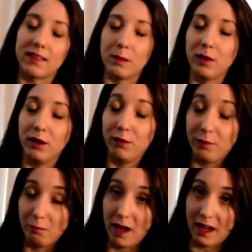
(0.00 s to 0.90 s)
some
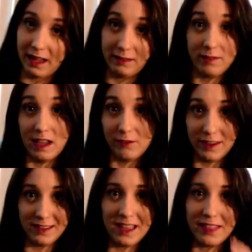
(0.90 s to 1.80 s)
of my
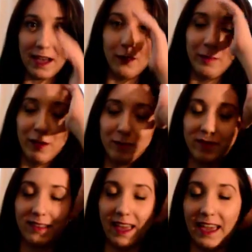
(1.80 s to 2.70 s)
favorite death albums,